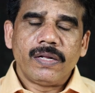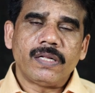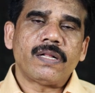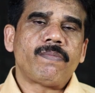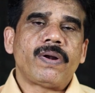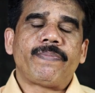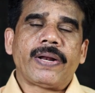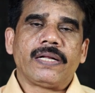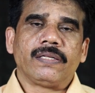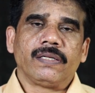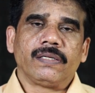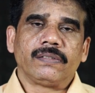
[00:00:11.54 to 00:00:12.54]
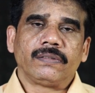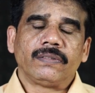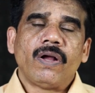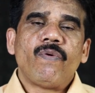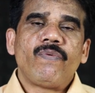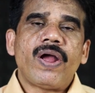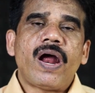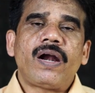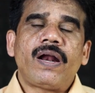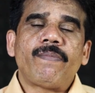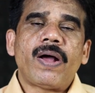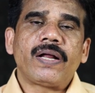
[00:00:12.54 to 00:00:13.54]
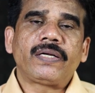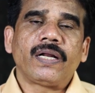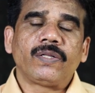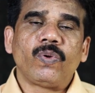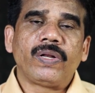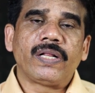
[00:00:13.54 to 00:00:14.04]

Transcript: Now, we will tell you about the